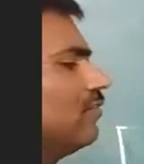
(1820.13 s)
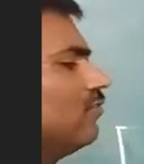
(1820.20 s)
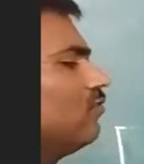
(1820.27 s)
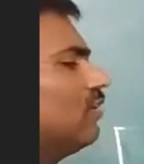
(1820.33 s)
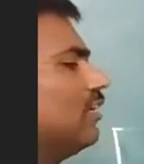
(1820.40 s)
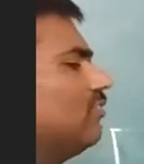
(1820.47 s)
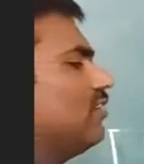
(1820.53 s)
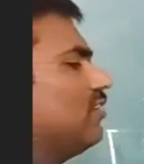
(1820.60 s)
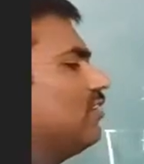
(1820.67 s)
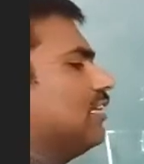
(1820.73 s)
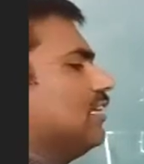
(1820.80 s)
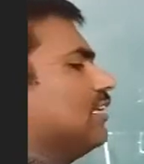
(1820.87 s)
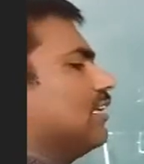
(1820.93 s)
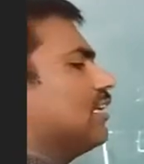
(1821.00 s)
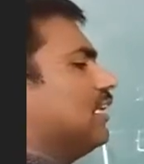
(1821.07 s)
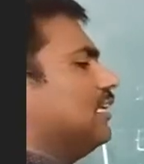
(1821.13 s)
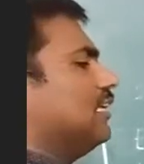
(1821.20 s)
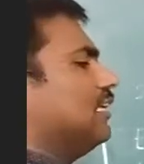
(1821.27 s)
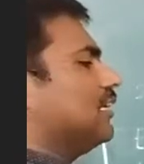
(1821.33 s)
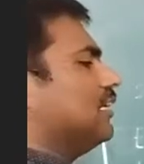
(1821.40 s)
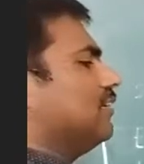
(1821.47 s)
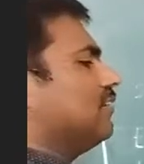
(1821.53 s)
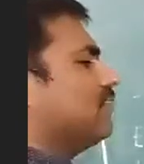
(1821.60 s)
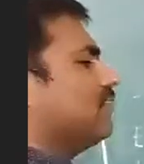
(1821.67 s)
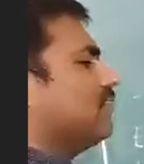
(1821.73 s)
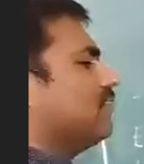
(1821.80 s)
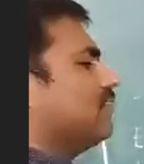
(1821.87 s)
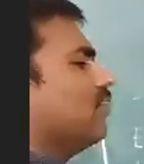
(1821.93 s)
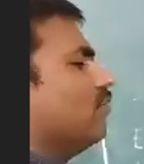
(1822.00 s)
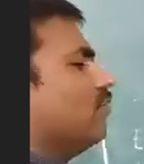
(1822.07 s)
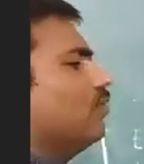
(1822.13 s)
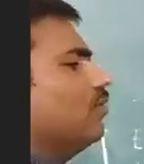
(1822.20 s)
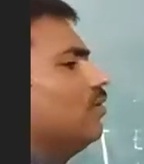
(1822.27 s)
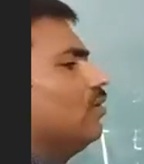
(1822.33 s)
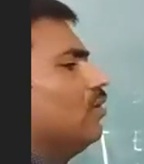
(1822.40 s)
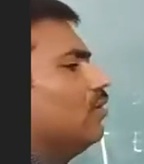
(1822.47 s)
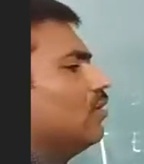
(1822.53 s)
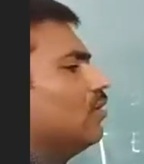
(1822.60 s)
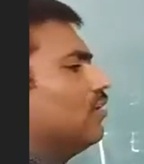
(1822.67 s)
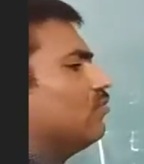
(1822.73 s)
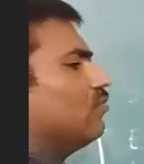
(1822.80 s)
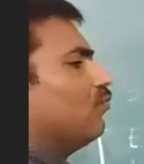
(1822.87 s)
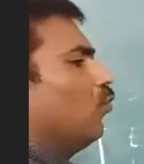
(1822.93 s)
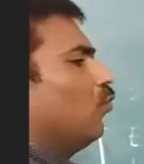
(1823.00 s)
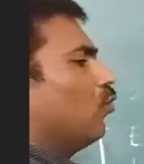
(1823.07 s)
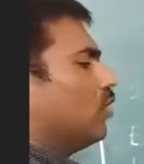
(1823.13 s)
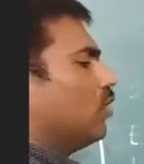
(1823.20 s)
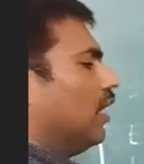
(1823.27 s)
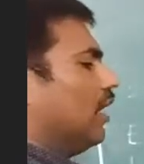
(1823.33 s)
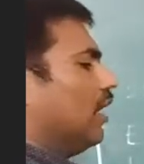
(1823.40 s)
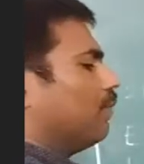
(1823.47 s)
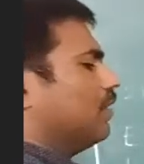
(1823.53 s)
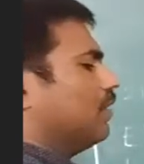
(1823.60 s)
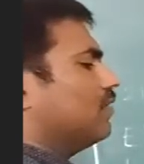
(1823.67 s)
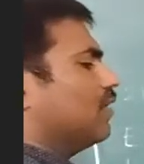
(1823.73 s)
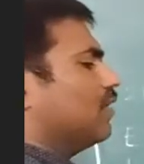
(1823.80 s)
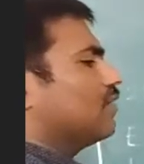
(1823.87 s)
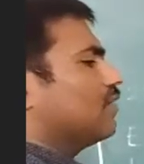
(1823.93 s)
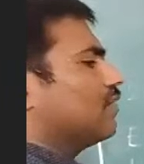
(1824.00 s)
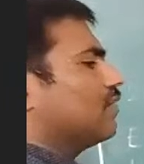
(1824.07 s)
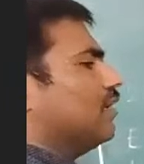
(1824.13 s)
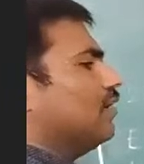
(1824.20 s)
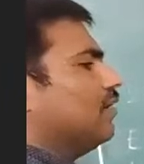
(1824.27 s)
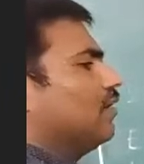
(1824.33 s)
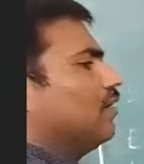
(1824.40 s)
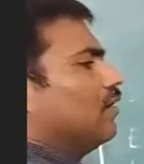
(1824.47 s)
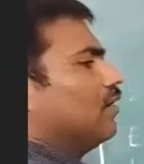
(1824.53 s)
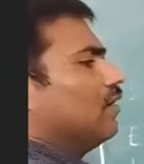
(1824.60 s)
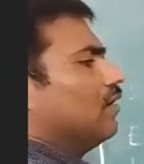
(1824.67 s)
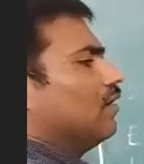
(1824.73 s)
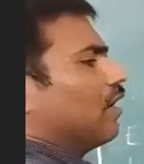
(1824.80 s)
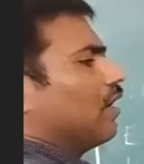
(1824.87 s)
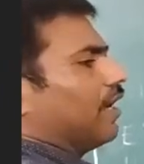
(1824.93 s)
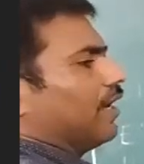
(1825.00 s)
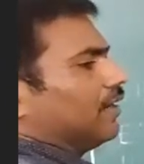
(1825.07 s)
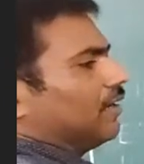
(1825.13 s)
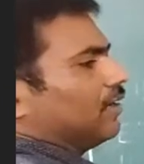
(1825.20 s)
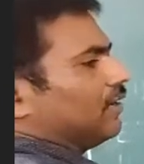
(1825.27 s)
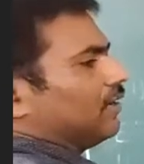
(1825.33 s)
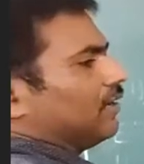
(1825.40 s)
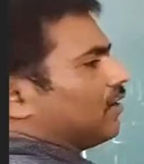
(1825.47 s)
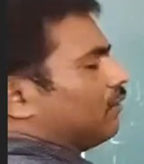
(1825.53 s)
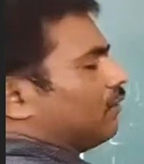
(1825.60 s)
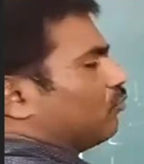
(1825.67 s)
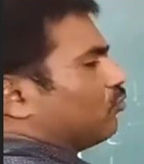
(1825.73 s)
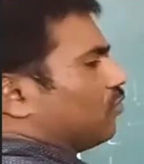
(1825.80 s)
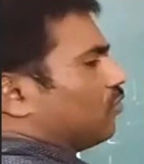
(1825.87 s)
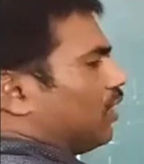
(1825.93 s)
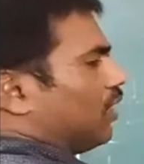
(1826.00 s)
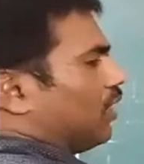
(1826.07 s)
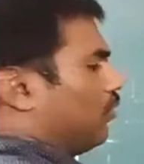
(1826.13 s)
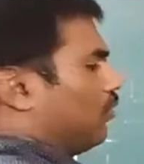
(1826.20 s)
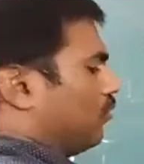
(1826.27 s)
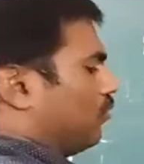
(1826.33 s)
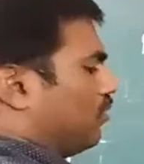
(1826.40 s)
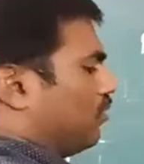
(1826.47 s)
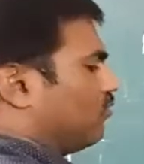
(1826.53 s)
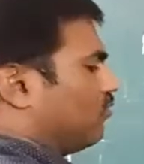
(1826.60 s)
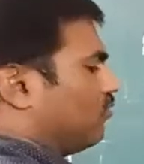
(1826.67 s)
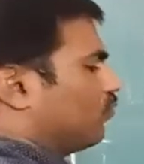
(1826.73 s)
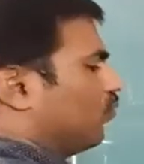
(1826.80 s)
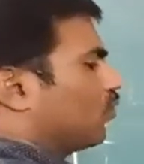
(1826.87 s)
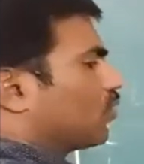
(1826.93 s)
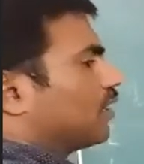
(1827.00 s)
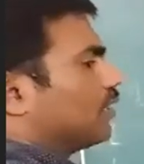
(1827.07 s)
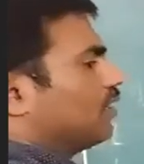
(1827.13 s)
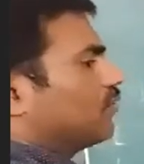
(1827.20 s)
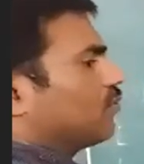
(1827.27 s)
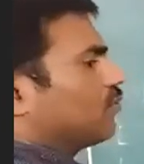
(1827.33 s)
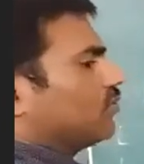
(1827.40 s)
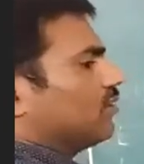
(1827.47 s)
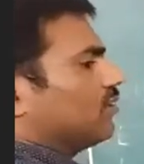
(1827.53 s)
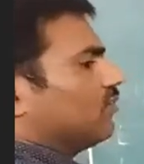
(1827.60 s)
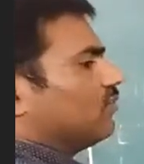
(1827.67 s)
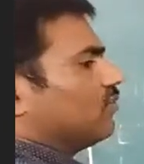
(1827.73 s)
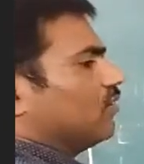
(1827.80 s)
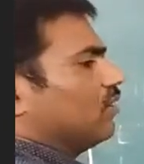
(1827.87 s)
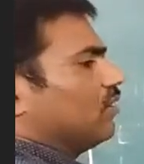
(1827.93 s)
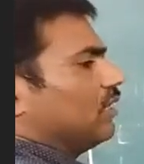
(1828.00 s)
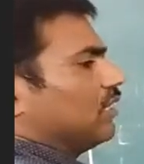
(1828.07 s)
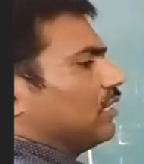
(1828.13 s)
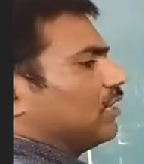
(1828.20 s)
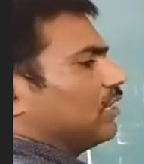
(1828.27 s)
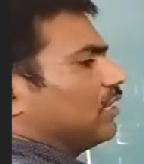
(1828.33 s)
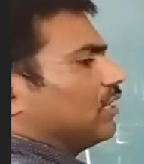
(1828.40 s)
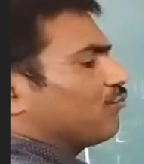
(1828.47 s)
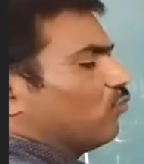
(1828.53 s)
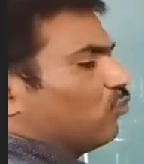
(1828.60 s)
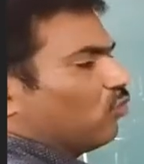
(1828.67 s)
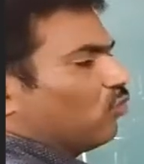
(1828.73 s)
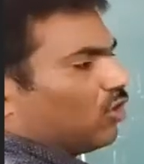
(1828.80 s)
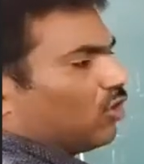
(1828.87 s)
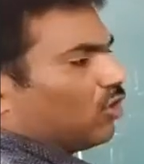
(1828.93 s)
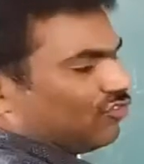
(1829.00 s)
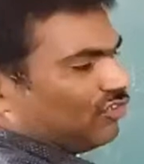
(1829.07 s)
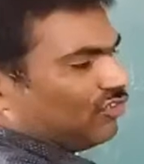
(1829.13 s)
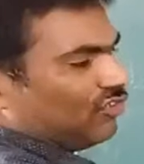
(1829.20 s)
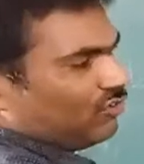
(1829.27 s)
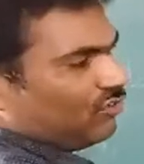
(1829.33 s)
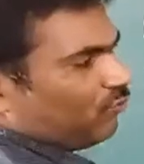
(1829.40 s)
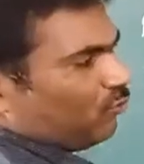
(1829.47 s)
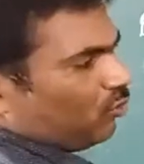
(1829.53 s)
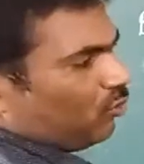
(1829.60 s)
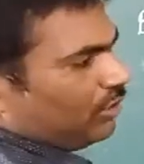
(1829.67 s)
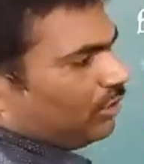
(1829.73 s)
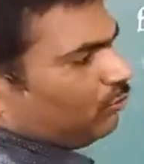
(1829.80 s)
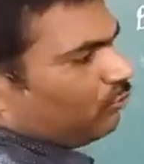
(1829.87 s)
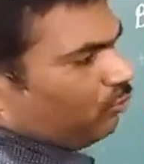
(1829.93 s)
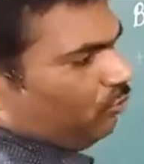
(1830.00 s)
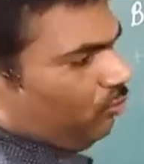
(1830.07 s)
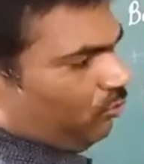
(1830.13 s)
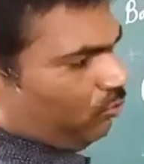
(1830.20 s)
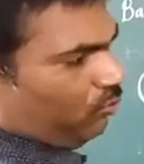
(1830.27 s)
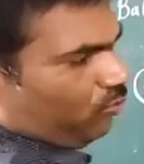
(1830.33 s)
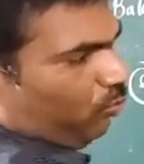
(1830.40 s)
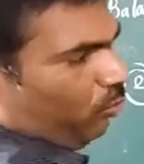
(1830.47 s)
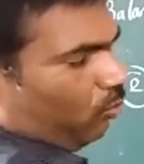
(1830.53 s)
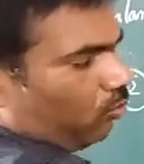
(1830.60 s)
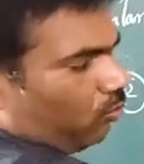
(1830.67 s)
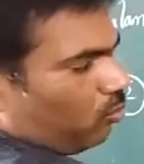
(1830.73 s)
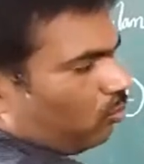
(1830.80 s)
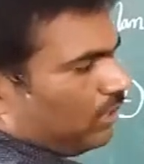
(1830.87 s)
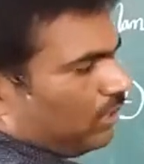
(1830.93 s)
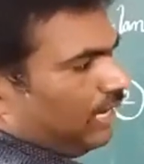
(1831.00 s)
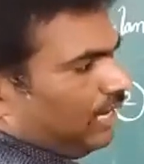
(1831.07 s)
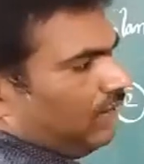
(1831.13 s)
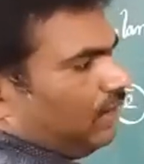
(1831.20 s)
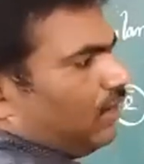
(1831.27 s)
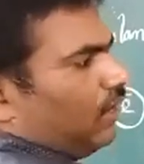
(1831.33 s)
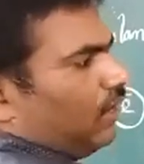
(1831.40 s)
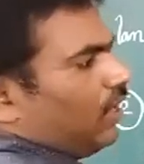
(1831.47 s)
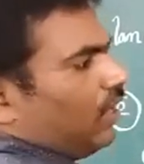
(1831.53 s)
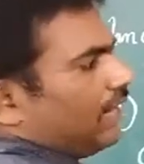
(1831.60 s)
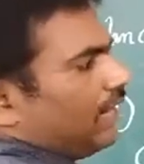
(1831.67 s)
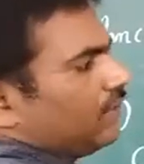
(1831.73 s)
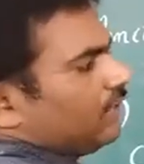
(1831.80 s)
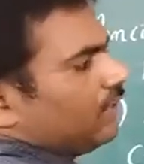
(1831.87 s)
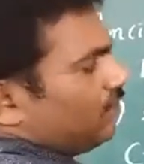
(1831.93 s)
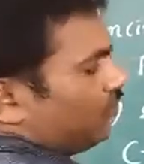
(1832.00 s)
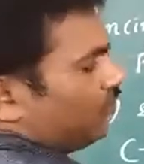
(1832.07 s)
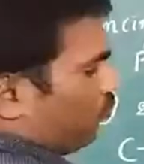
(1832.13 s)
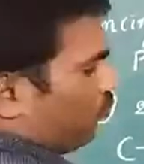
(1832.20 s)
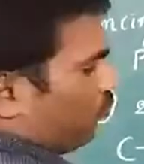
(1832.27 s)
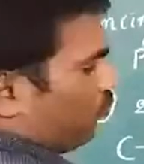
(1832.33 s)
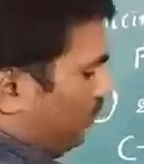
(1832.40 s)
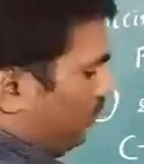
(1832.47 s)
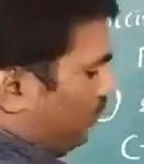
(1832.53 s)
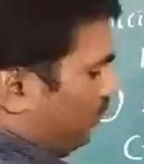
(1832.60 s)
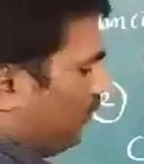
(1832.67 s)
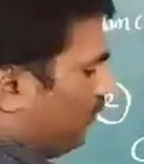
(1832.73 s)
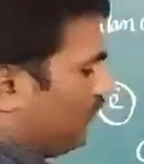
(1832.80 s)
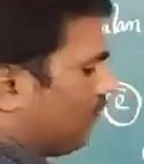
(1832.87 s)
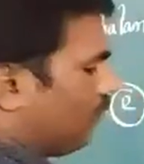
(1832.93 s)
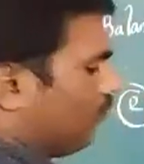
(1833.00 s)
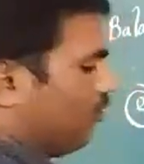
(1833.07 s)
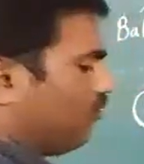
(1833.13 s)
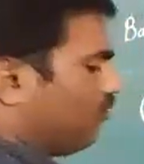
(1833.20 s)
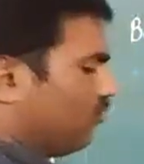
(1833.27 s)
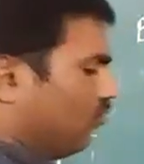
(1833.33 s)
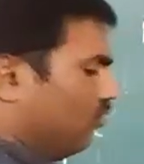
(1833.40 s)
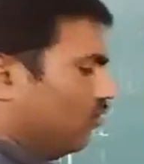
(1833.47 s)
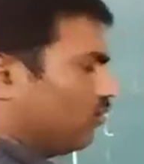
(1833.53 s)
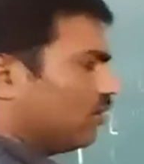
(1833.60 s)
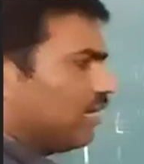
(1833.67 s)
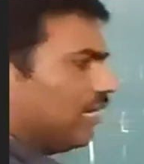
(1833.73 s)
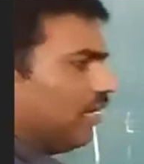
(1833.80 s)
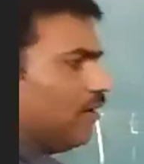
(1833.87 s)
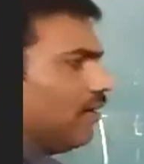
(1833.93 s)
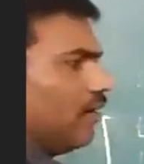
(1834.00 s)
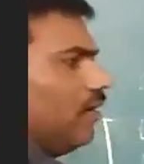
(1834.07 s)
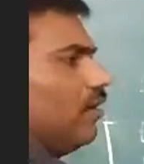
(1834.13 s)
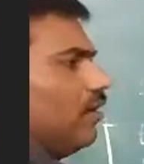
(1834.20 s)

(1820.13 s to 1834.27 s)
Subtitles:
One second, the right hand side now. Yes, 4 carbons are there. And here come to the hydrogens, 4 hydrogens. Here 4 oxygen, 4 into 2, 10. And here 2. It is become also 10.